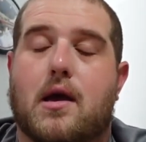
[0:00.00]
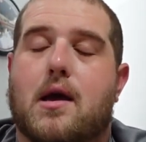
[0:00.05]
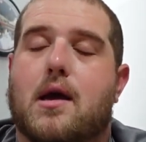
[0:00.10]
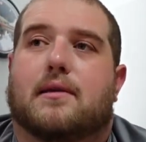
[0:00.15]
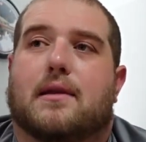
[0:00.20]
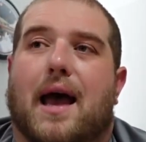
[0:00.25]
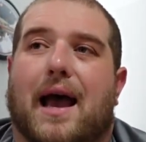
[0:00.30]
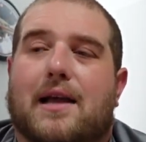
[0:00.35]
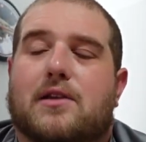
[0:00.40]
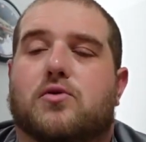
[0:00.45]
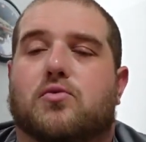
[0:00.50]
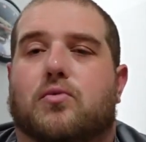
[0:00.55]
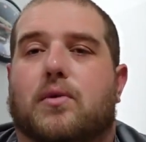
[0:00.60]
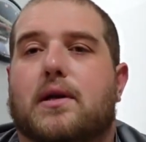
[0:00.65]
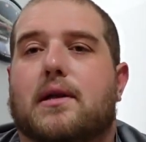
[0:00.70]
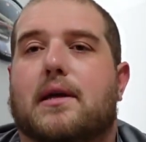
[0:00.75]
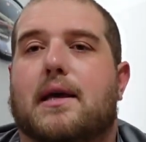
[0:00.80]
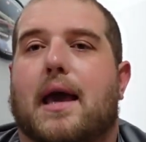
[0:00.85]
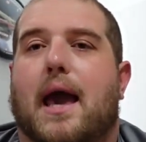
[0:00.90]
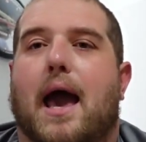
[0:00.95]
That's
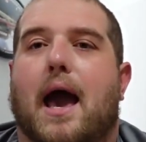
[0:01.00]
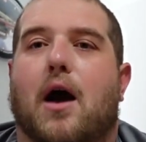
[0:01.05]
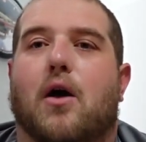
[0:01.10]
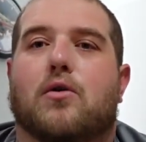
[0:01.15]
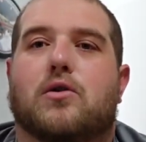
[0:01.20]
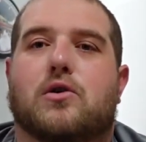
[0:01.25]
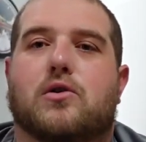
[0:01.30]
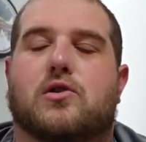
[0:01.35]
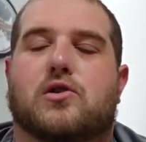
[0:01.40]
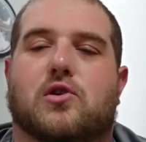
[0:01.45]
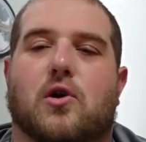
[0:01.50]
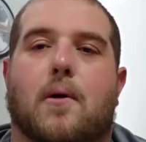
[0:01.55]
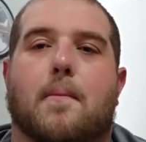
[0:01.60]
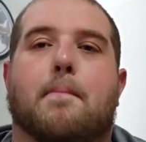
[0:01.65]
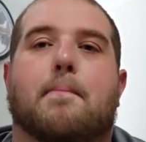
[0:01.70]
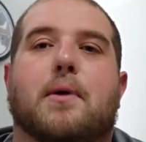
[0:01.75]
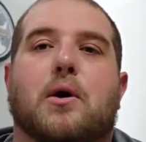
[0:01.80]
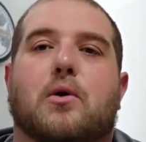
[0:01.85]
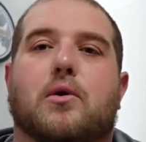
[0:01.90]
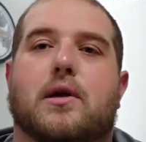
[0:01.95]
really how you
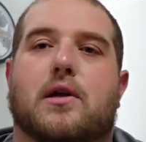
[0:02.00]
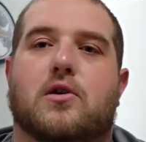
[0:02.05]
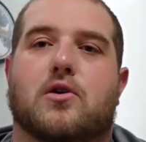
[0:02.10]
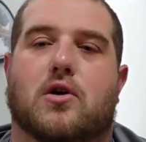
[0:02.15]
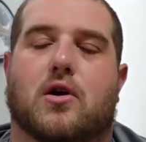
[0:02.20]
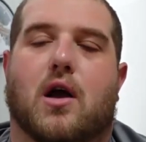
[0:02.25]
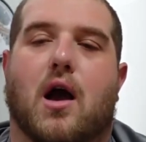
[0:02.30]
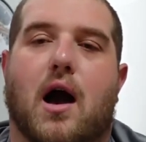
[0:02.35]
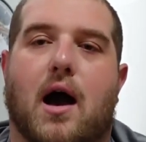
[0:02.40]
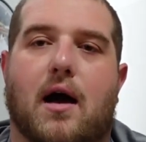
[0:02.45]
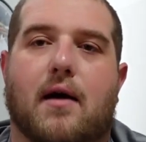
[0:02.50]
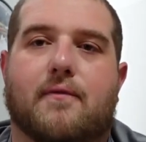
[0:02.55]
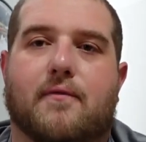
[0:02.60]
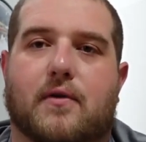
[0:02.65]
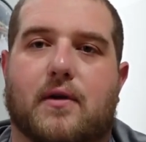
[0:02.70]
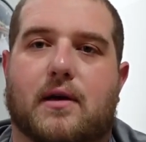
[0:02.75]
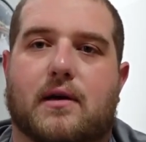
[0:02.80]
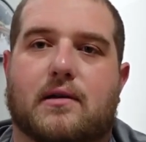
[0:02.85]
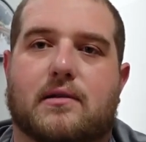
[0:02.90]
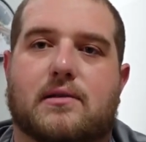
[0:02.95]
start building your
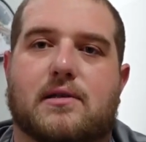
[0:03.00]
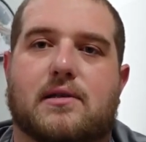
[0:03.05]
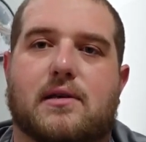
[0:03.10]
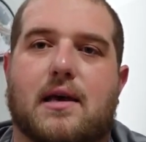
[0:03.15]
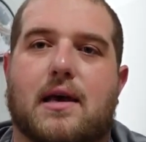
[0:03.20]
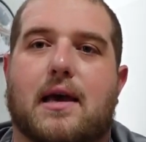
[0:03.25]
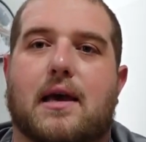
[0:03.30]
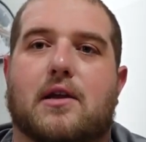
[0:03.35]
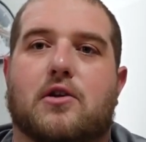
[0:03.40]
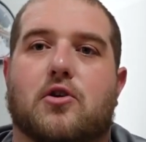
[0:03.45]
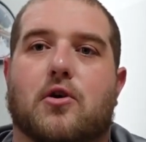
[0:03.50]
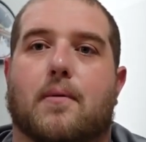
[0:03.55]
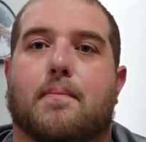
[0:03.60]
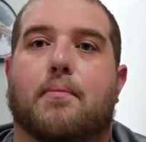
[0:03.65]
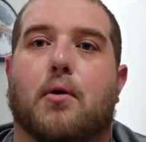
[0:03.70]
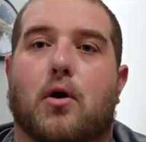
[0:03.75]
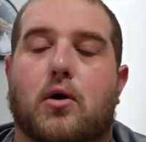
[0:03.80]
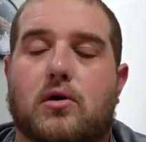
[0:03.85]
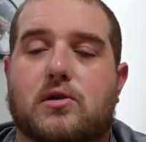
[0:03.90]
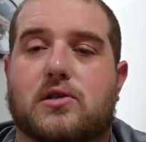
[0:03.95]
confidence and your
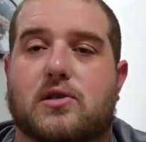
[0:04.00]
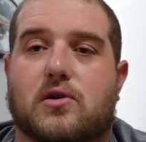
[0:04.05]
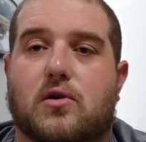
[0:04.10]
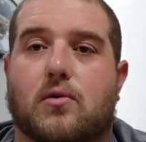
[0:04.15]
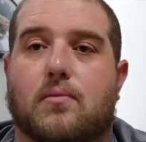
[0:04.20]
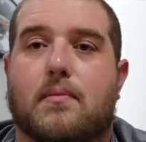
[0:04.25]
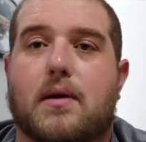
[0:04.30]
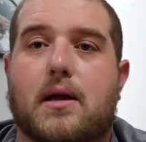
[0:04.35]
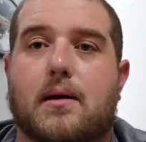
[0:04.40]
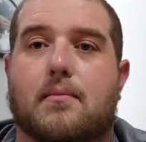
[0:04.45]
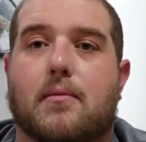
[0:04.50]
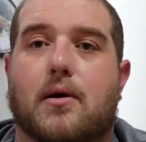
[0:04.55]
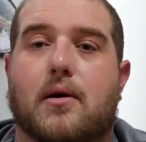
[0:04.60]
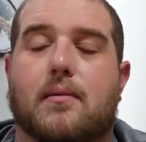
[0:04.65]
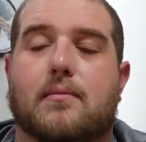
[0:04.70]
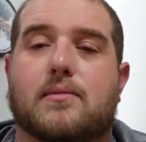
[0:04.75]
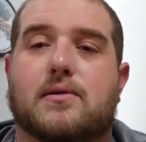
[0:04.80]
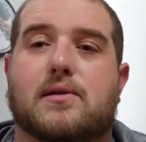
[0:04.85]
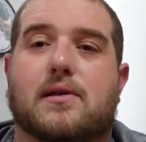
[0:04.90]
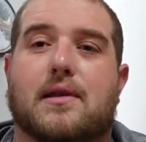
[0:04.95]
personal
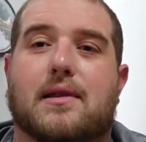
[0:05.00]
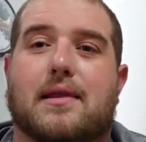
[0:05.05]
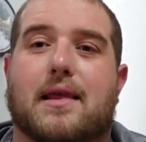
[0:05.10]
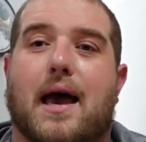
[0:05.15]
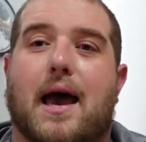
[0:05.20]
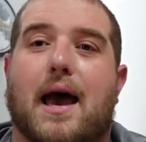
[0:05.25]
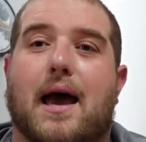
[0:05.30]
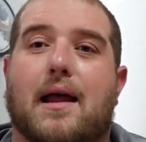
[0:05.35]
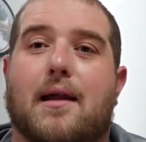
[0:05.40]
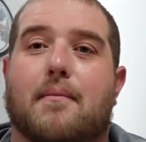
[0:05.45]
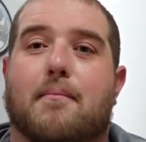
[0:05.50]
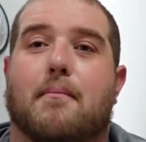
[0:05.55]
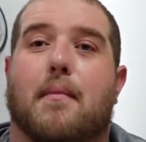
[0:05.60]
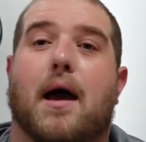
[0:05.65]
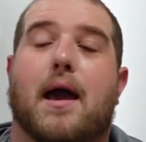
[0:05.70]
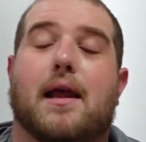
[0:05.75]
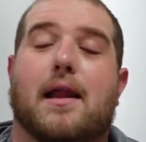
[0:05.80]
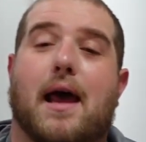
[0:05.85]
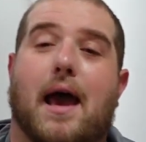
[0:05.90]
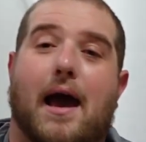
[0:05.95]
minimums that
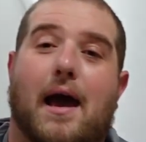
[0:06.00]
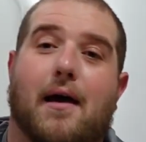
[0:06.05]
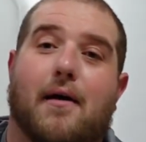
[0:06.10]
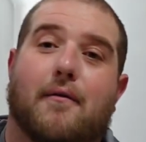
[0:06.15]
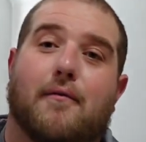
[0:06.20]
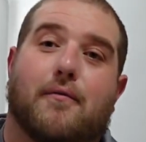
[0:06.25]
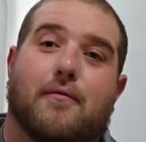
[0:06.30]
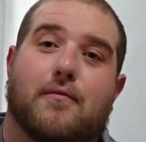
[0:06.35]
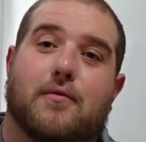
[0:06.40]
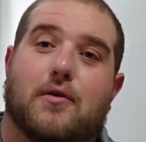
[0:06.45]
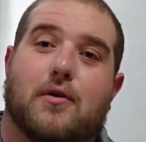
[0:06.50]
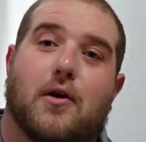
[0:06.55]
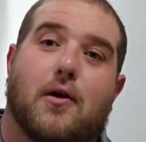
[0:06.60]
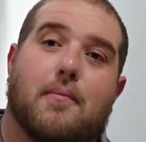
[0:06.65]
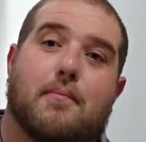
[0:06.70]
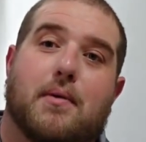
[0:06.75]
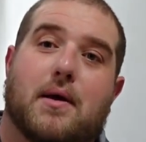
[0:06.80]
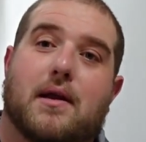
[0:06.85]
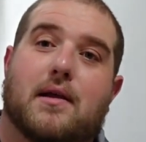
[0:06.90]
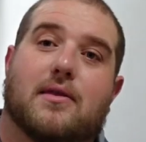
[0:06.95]
might have,
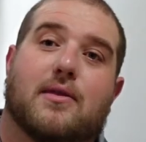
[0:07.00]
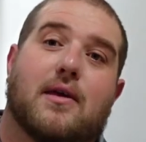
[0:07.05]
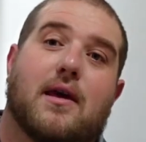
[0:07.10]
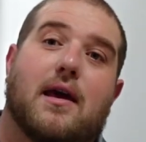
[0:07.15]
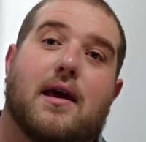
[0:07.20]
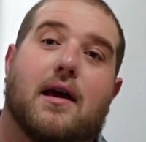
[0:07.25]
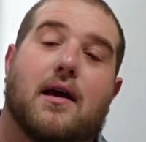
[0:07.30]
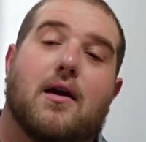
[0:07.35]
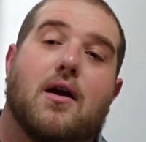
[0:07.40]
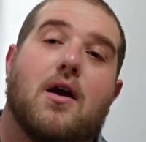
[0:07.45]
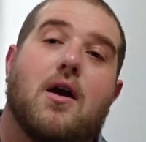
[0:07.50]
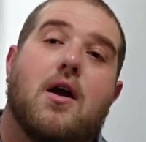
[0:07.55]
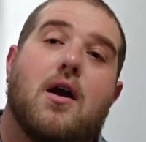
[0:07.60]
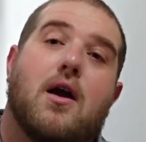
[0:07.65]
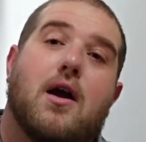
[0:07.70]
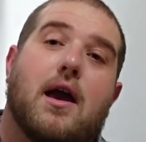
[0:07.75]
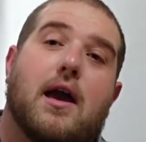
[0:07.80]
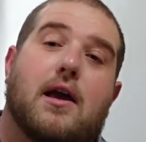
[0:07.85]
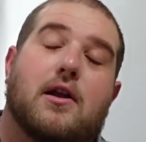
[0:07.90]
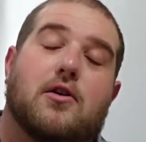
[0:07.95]
been a thing
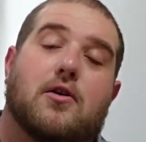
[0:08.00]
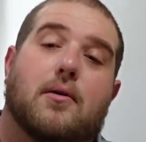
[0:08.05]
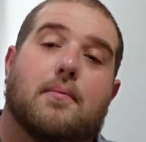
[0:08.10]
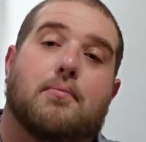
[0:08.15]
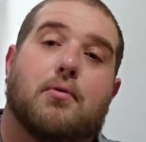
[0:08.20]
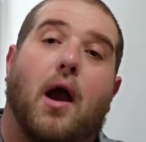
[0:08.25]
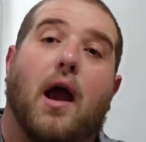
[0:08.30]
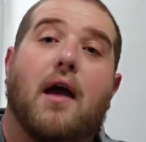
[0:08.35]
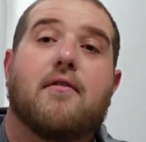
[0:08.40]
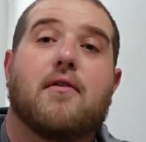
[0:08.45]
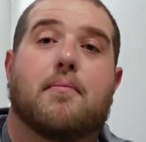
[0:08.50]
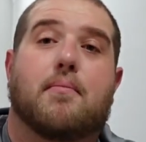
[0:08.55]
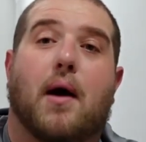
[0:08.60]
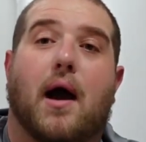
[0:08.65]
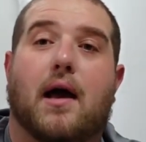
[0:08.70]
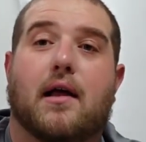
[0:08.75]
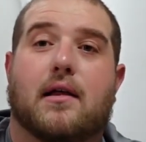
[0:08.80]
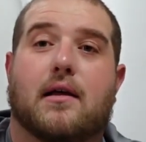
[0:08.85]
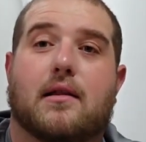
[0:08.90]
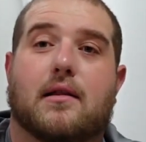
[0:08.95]
in your private
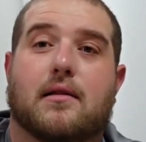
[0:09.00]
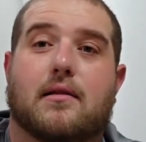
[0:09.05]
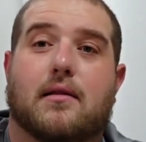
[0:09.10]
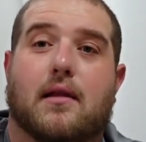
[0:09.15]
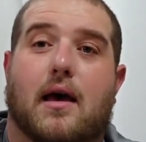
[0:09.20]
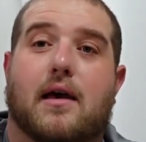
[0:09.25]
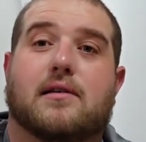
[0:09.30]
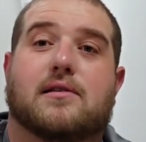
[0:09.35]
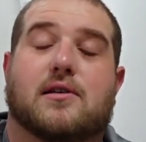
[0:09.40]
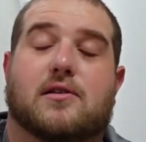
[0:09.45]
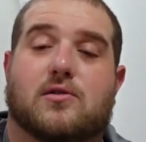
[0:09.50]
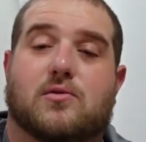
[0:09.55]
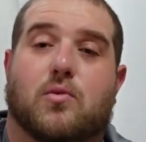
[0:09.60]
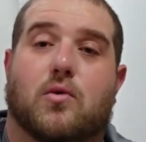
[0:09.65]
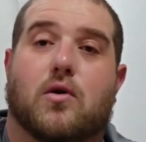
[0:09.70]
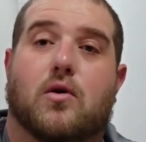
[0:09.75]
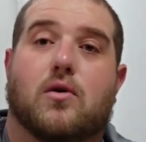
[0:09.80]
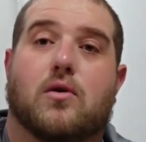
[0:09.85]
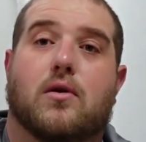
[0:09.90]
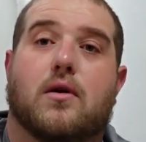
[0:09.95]
pilot license
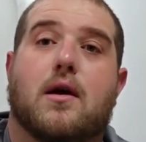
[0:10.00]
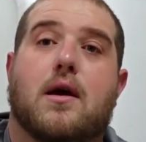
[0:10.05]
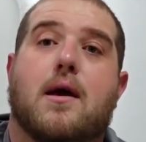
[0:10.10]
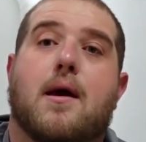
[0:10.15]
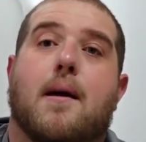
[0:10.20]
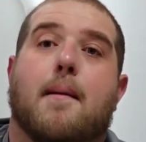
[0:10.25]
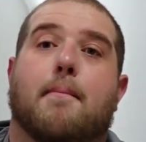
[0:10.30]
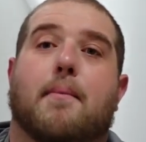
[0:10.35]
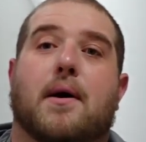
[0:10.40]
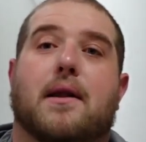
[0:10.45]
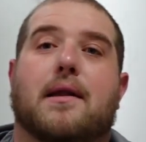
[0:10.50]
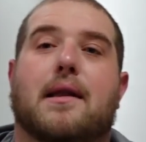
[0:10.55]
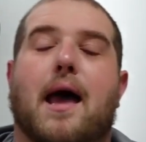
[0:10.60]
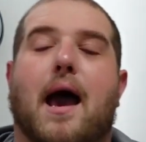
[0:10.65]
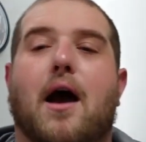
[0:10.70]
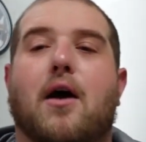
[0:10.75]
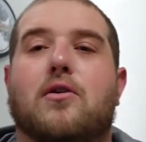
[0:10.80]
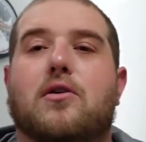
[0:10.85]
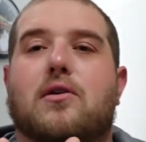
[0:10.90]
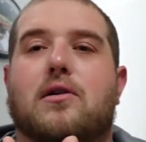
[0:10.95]
world, but
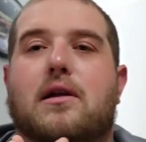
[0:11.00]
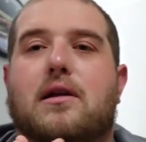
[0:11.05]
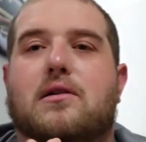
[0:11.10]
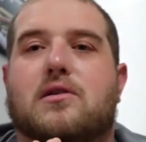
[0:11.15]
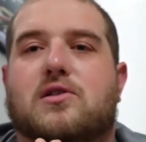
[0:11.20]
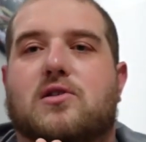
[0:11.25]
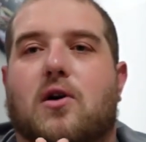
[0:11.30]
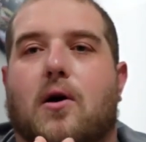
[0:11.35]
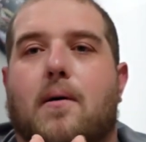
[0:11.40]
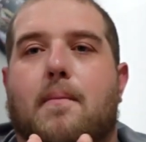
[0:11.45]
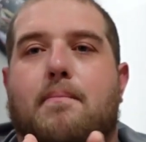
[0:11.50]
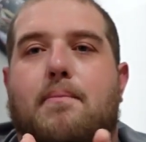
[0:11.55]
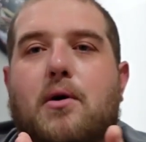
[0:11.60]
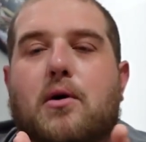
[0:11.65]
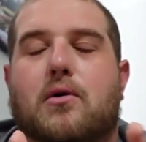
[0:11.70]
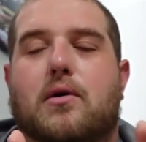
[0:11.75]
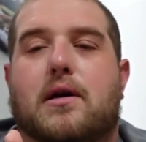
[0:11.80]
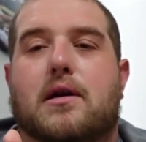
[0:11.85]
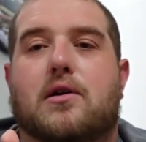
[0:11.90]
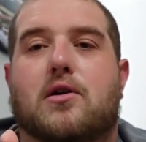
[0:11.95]
now you need to start
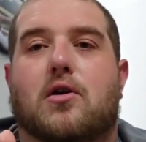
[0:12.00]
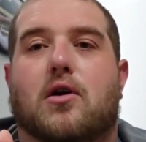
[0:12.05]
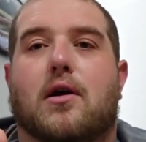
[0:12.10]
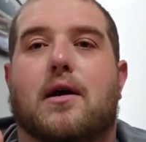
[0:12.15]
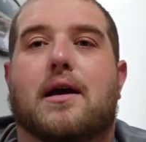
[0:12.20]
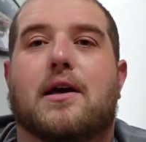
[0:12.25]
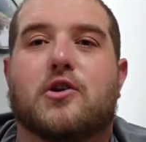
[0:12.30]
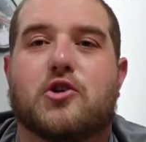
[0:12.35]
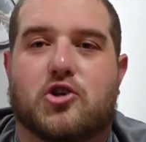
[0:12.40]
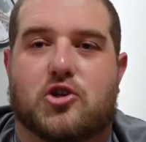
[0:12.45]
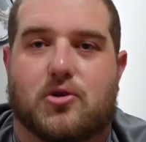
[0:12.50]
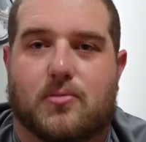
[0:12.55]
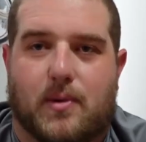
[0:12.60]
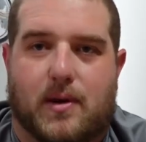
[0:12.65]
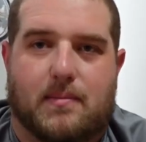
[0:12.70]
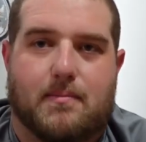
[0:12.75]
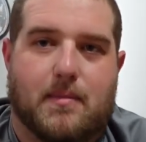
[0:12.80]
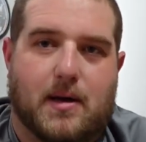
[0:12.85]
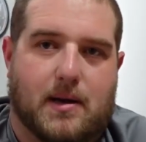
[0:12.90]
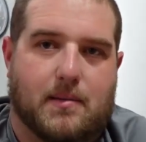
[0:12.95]
building your
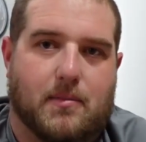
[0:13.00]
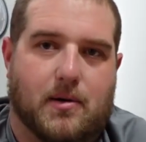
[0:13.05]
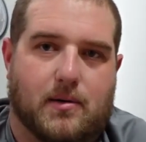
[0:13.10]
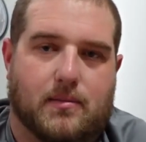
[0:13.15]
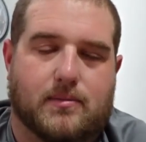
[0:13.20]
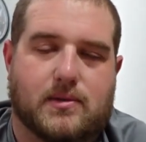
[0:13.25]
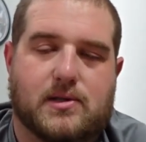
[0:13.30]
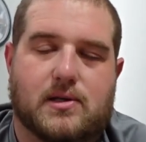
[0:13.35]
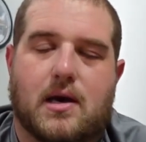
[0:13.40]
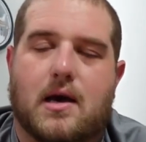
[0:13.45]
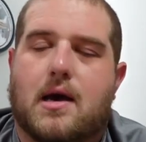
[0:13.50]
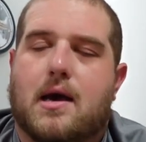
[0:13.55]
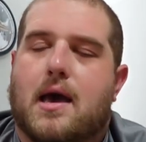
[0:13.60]
instrument minimums.